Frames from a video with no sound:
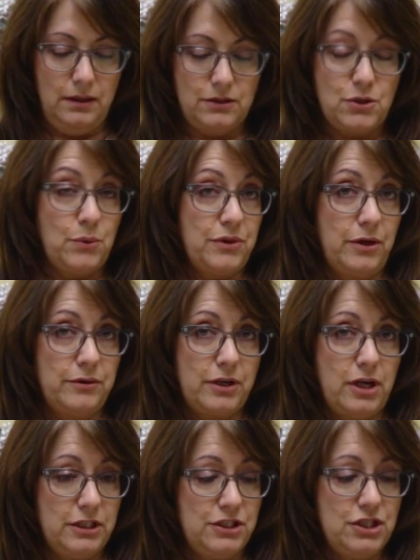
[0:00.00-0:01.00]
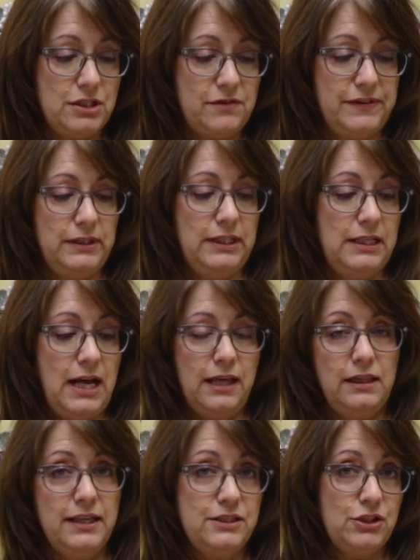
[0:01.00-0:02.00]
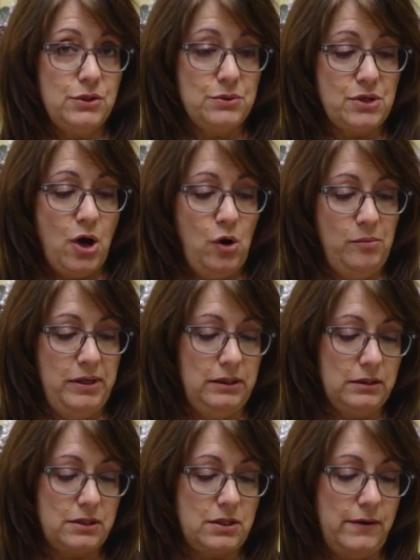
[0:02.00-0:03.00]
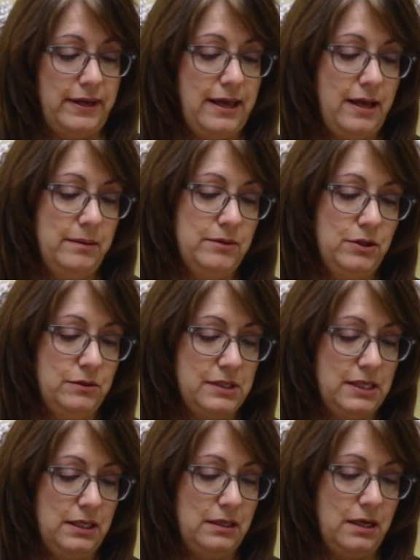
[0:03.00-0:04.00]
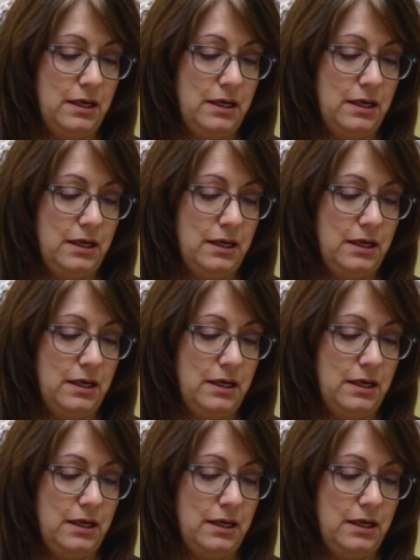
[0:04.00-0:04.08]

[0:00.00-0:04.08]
So with our ricotta cheese filling, I like to use whole milk, so I am using